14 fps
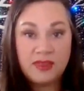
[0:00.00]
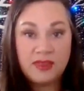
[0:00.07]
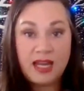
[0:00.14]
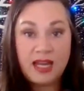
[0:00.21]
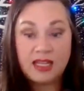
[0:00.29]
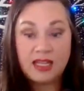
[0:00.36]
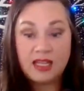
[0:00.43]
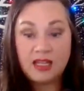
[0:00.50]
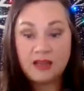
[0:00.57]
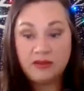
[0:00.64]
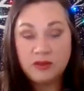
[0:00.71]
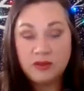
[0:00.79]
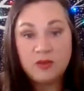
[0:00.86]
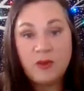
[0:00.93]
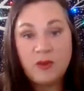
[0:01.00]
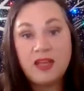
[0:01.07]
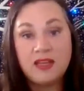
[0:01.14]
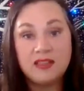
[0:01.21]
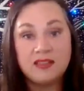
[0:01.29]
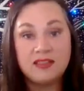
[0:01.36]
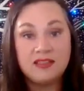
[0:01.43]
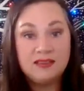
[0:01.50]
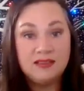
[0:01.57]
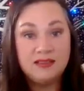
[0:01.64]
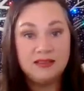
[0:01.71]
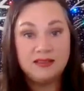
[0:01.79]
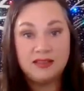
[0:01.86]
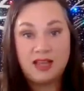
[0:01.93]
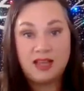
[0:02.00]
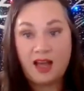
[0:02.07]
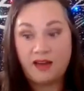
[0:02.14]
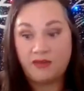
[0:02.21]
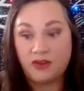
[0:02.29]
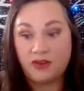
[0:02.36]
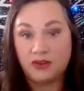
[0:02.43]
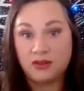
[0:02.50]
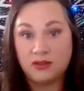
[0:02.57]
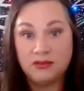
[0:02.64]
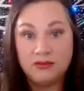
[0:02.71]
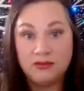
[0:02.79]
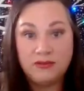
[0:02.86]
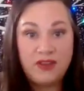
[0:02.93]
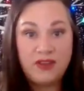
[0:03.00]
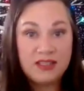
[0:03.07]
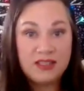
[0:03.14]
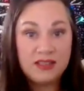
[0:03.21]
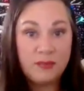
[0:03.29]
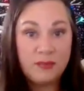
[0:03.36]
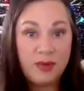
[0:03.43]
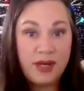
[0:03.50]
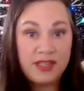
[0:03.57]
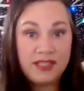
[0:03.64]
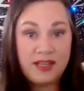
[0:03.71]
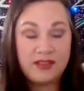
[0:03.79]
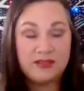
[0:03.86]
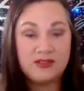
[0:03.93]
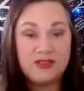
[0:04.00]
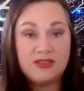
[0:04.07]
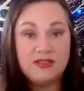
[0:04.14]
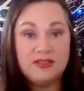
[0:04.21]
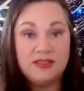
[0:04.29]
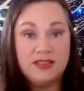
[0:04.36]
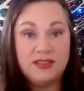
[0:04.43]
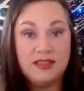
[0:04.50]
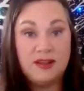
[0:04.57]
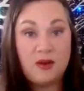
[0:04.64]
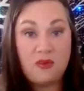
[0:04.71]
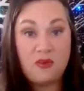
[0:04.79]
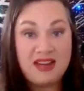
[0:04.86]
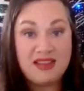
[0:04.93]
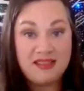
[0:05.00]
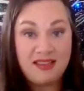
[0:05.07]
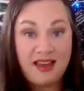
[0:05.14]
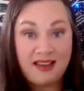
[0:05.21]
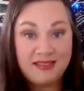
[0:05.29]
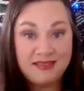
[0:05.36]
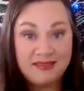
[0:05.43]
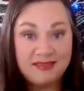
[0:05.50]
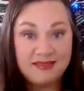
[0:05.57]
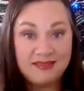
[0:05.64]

that give you space to have your little fits and breakdowns. We need that.